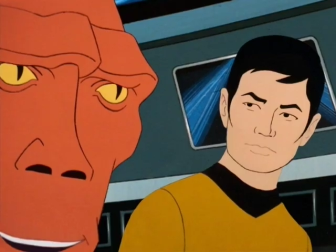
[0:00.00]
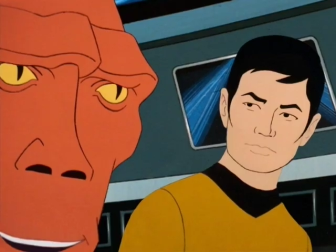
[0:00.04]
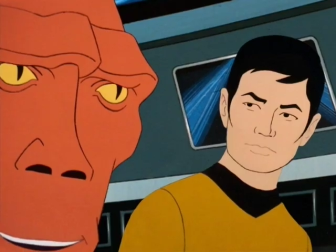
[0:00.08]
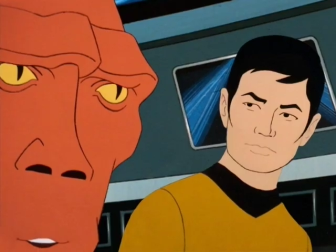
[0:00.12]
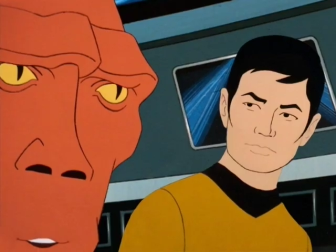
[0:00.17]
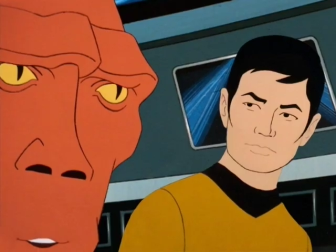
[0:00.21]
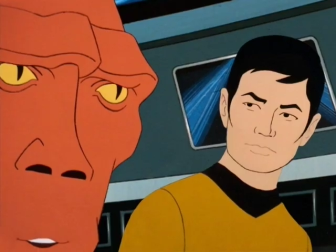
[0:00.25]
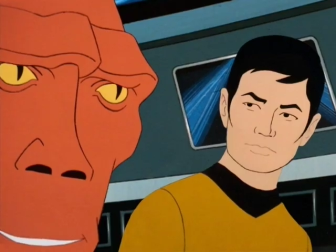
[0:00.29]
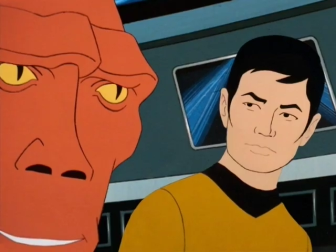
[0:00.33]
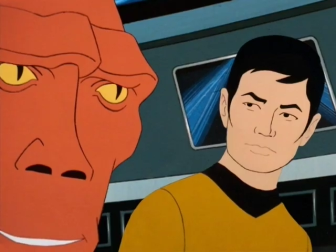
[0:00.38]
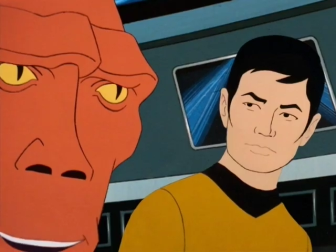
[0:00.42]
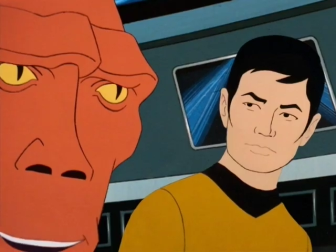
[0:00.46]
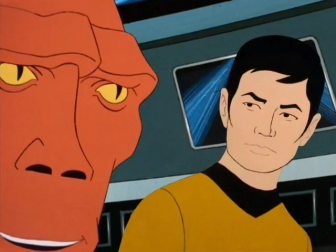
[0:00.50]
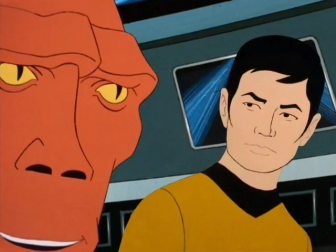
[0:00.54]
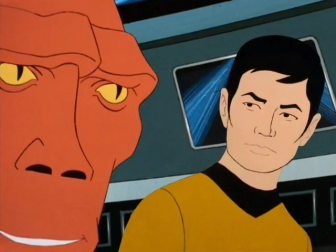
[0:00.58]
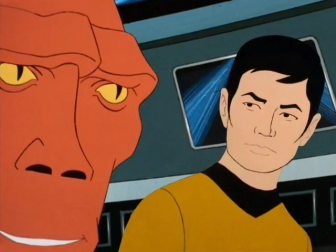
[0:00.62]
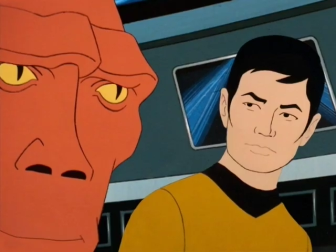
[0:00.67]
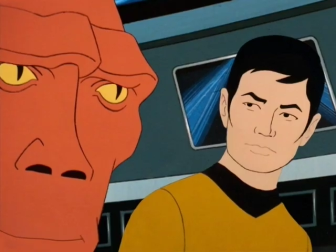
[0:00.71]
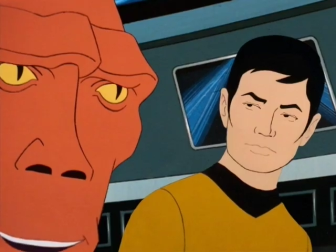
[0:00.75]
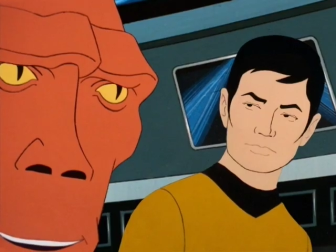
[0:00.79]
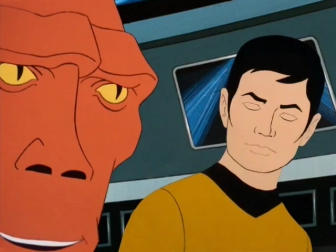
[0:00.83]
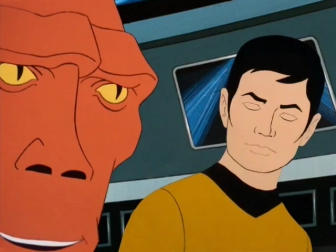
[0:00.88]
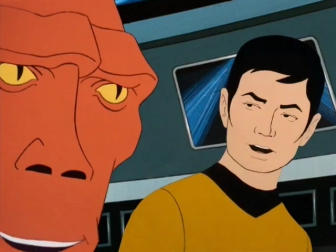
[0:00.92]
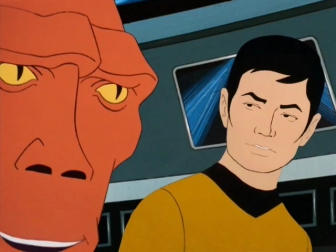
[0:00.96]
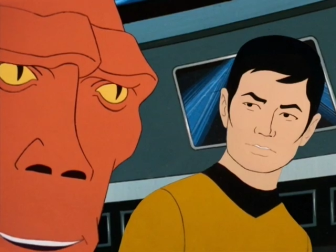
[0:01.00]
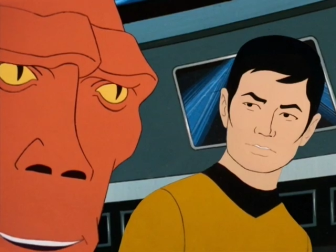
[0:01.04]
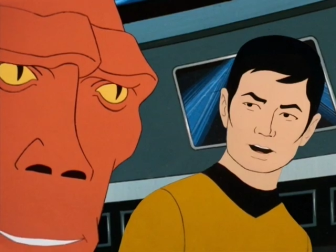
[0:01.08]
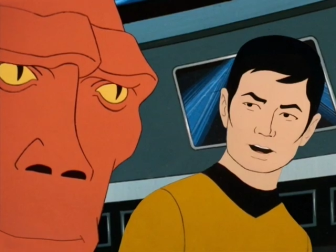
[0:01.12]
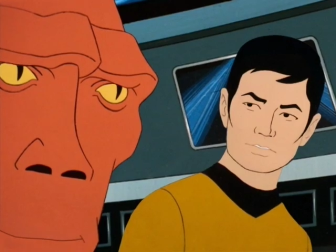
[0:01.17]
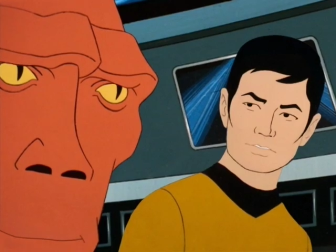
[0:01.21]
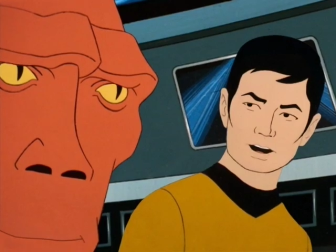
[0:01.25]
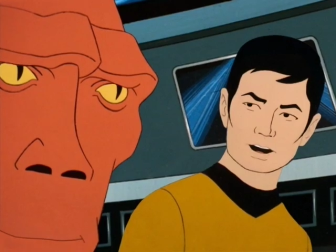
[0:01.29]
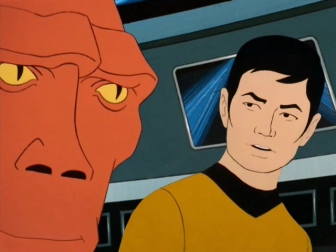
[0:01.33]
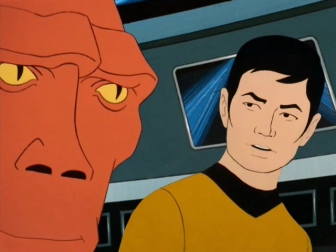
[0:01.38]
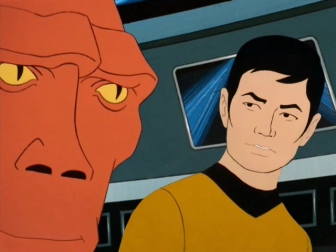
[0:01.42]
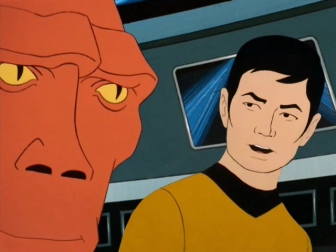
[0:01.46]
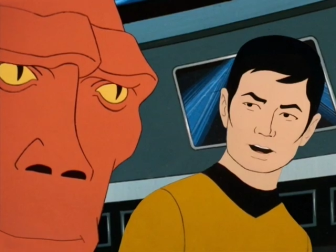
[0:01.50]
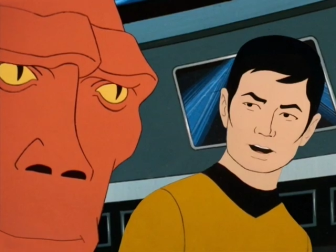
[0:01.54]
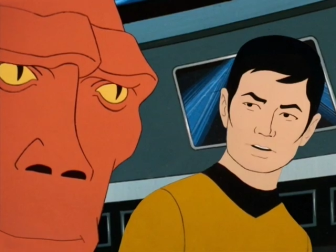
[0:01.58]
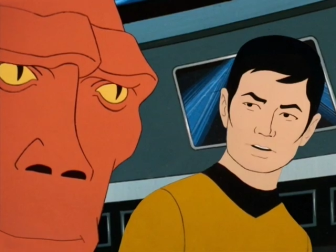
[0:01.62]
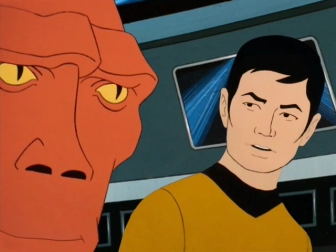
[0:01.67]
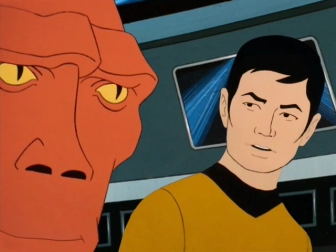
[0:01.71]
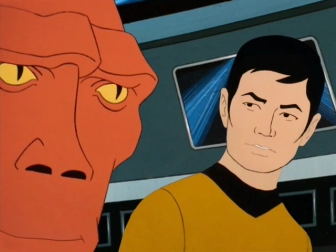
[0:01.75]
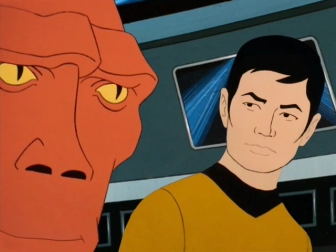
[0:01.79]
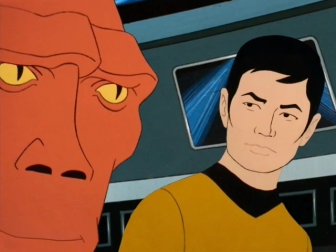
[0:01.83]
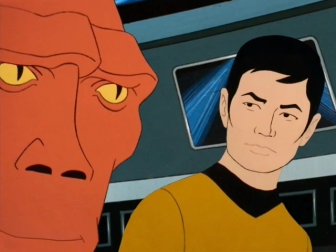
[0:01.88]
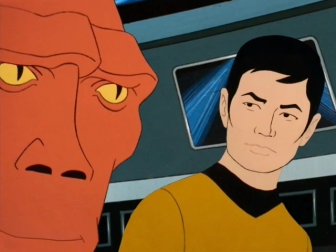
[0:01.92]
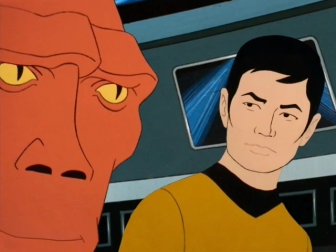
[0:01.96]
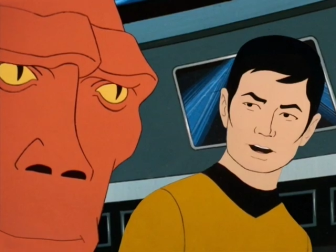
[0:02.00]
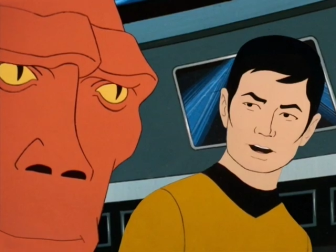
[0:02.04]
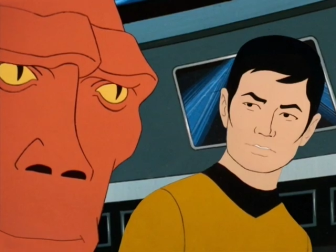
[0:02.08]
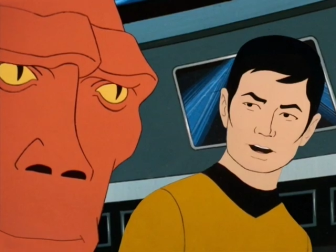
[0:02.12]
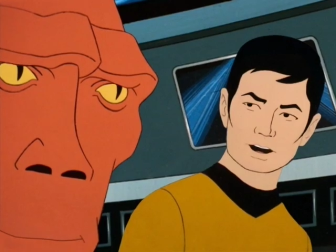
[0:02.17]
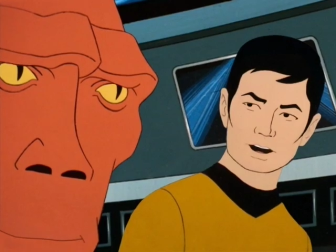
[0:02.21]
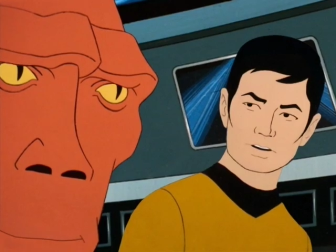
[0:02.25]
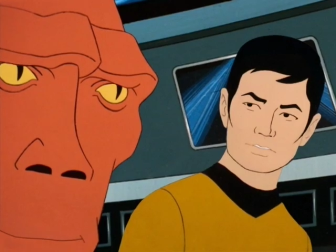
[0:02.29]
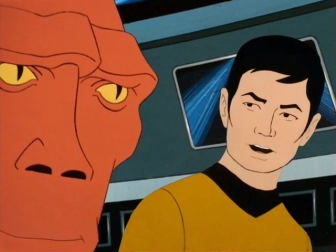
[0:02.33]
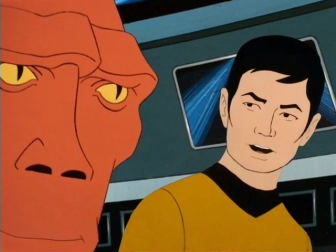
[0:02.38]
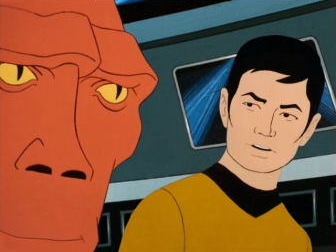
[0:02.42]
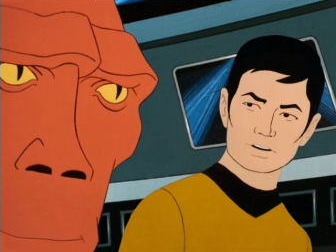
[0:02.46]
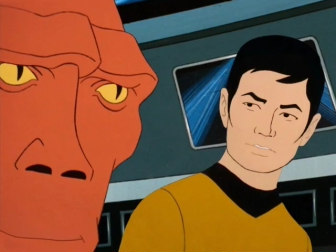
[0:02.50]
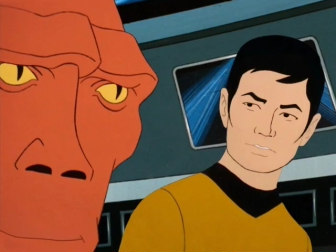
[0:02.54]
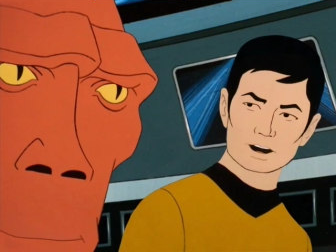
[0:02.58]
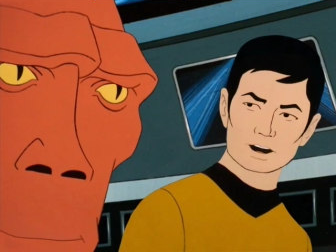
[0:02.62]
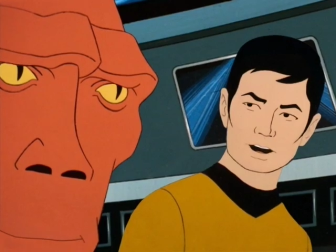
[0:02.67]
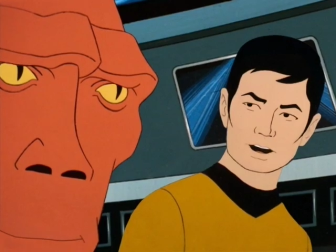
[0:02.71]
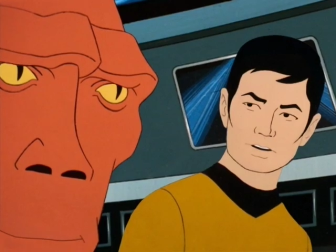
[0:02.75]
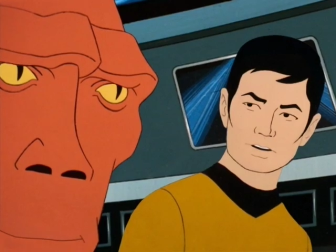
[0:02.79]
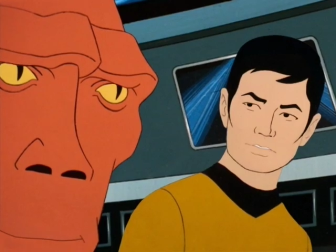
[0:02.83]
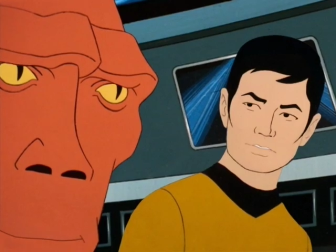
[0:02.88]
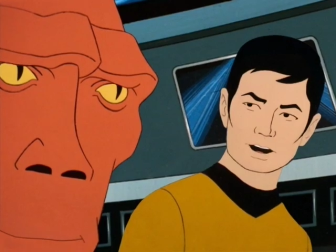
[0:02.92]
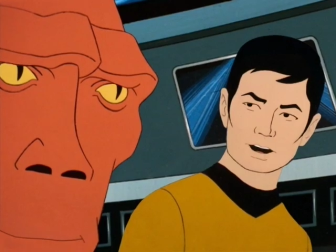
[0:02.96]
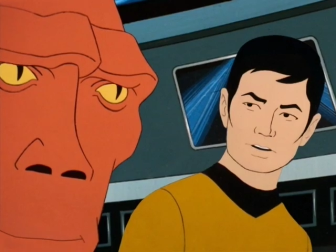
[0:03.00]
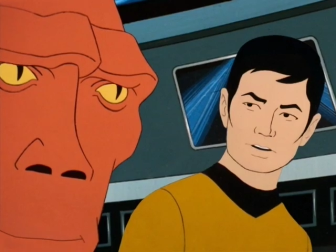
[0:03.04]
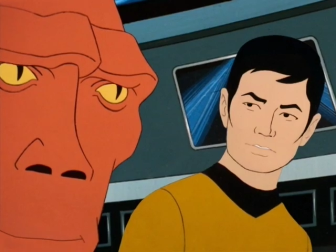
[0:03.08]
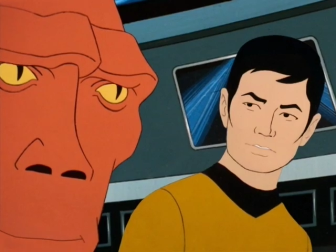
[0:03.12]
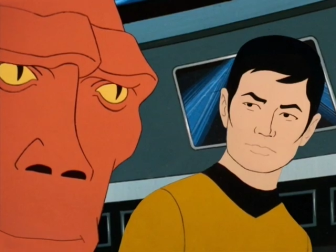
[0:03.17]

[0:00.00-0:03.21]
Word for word: or something like Definitely not. The Grazerites recently